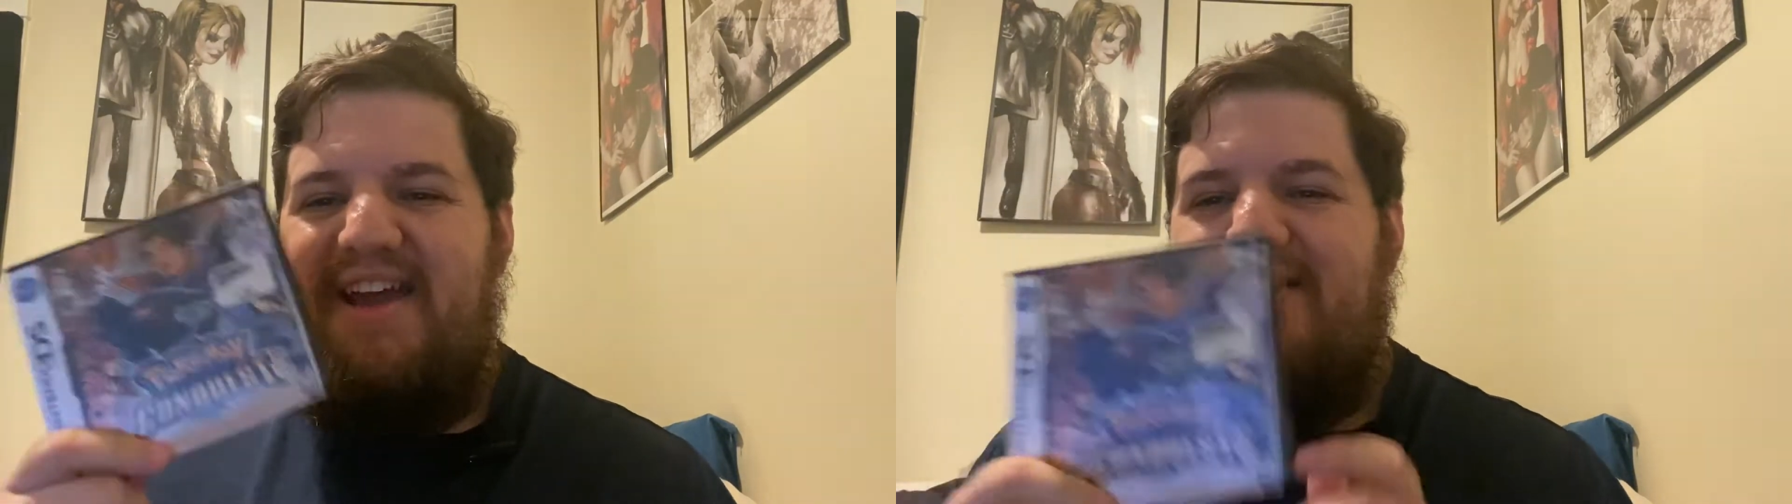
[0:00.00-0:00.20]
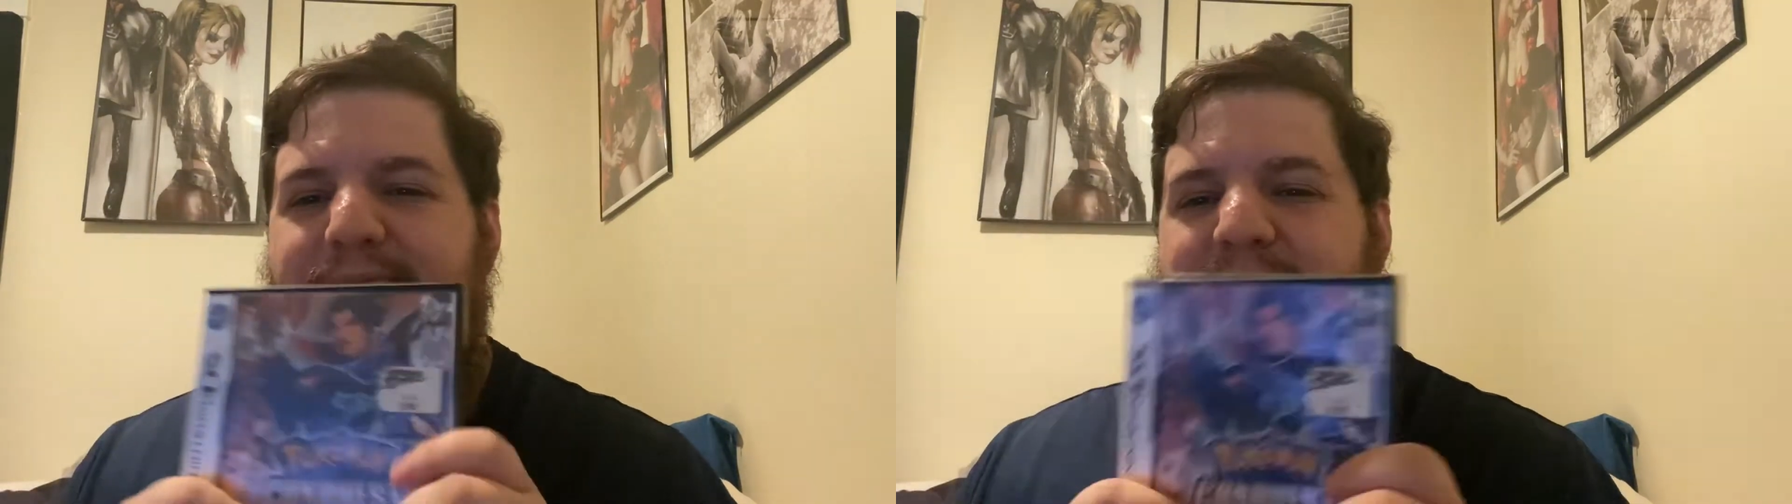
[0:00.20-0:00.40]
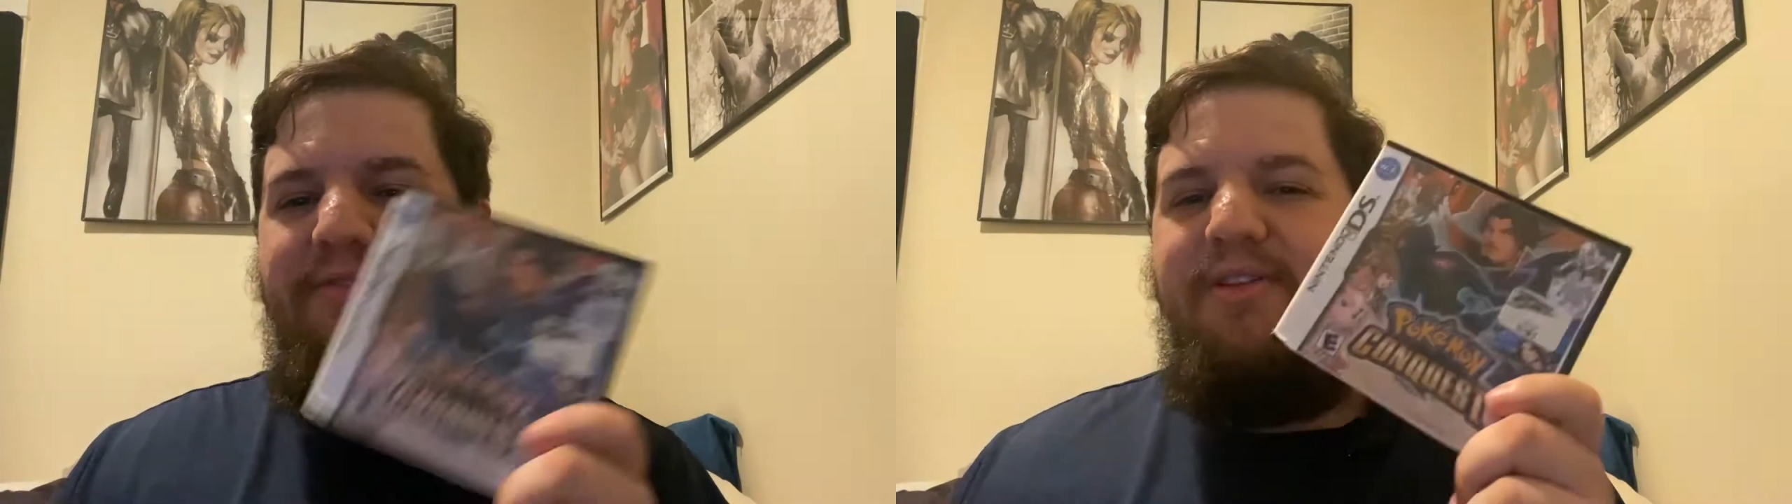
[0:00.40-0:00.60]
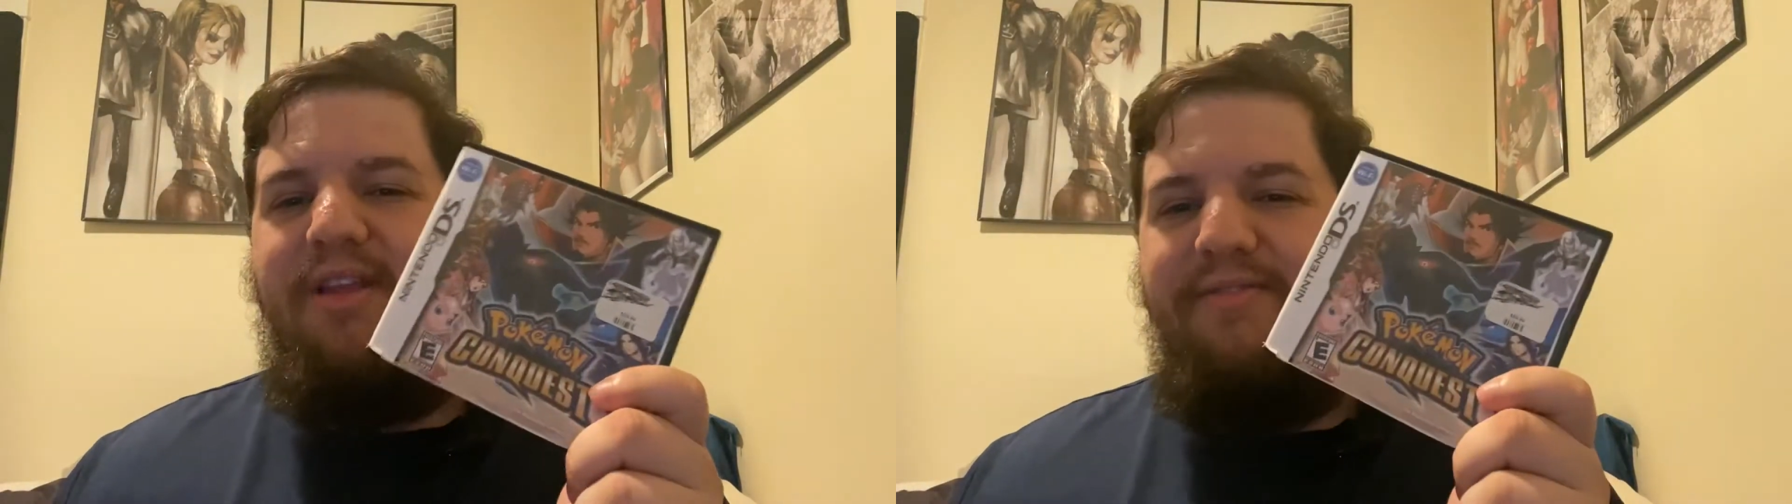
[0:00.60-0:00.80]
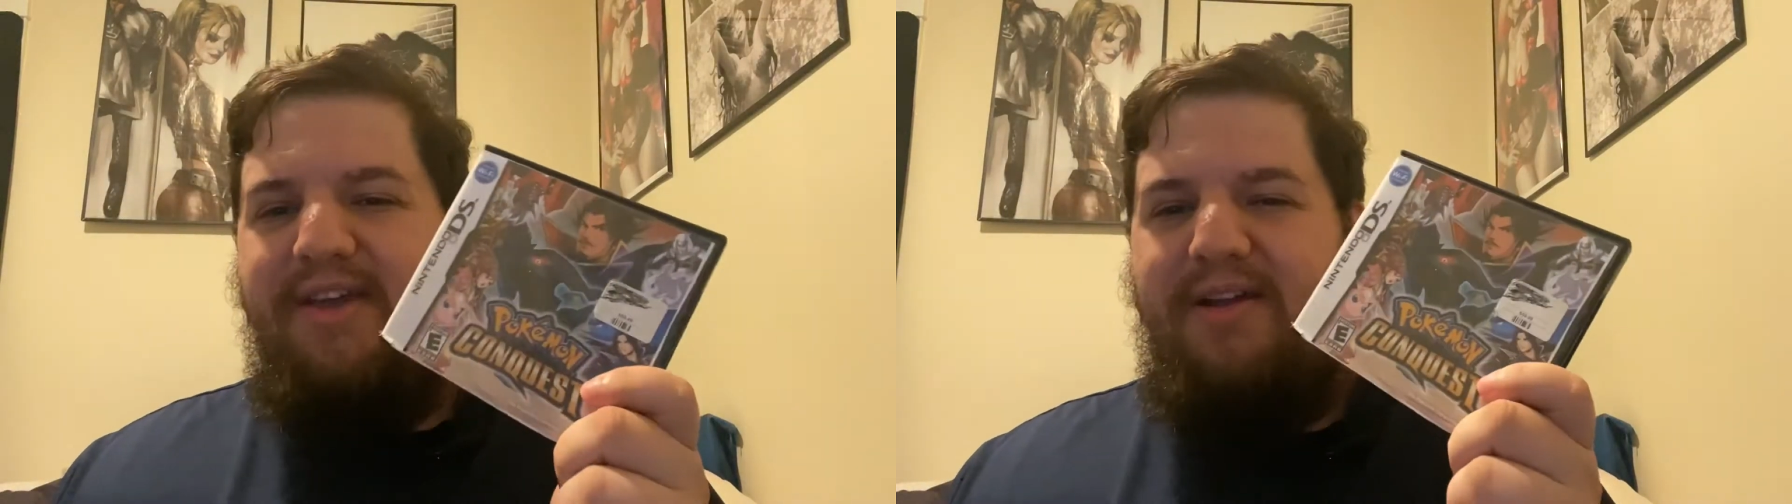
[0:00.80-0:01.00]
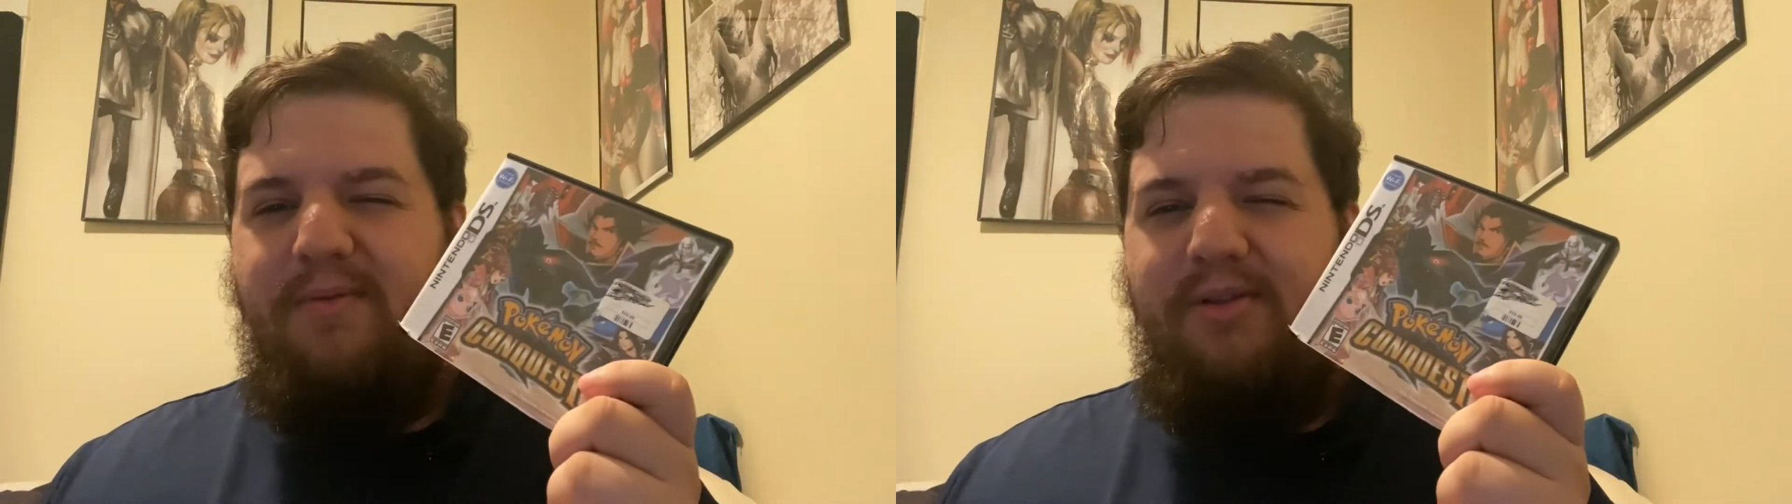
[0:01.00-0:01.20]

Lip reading: I have a bit of a love-hate